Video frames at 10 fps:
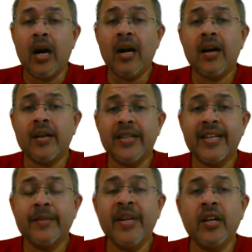
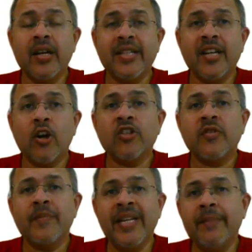They're launched
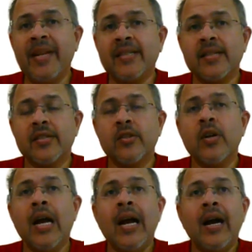from many places.
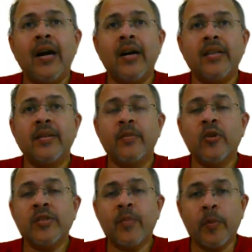So the
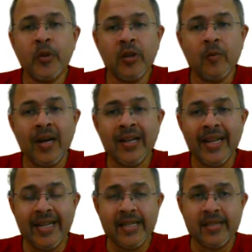most popular
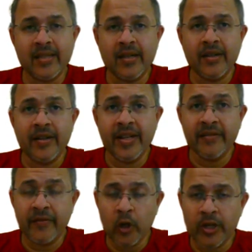one is
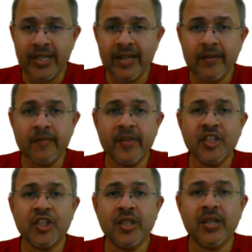in Florida,
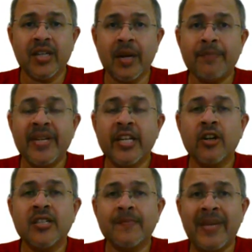which a company
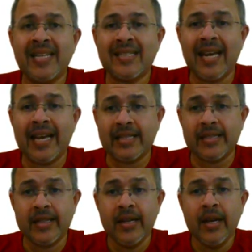called
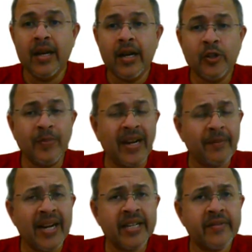SpaceX. You
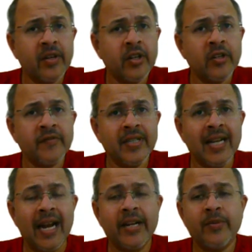might have heard of
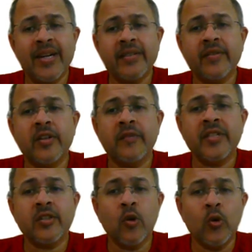it, and you might have heard of
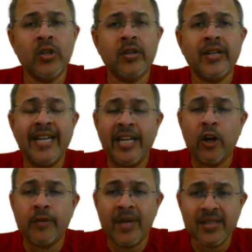its owner,
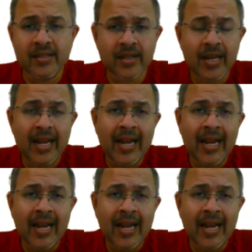Elon Musk,